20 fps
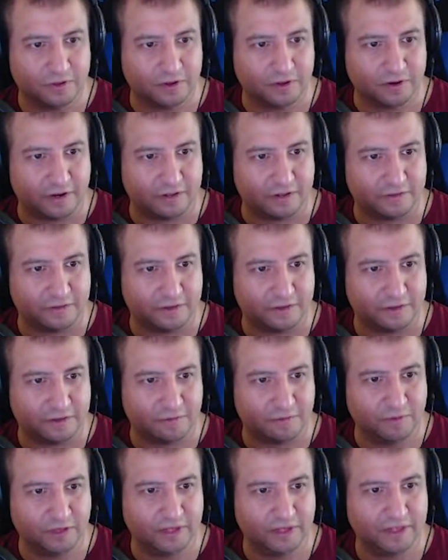Alright, see,
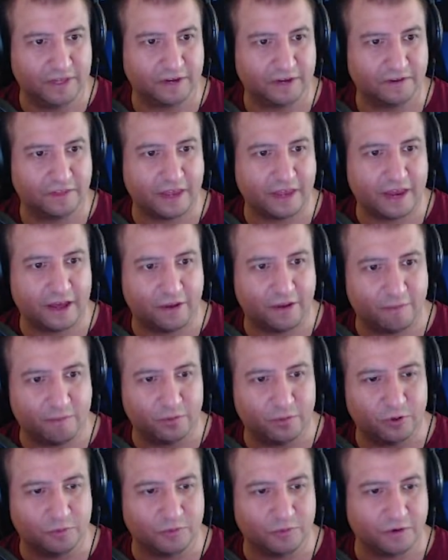then we clear that out and
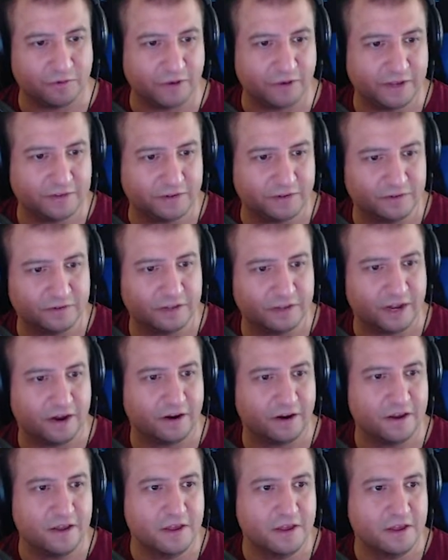boom, the eraser's
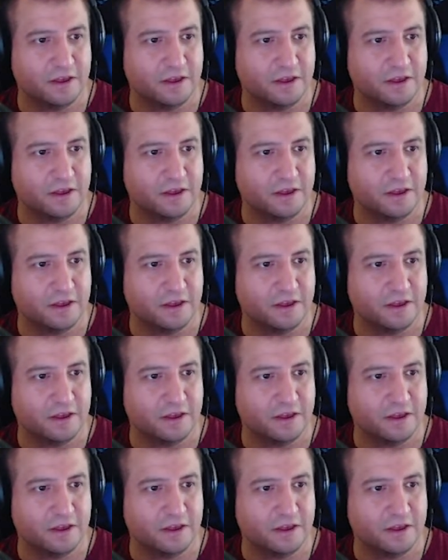there.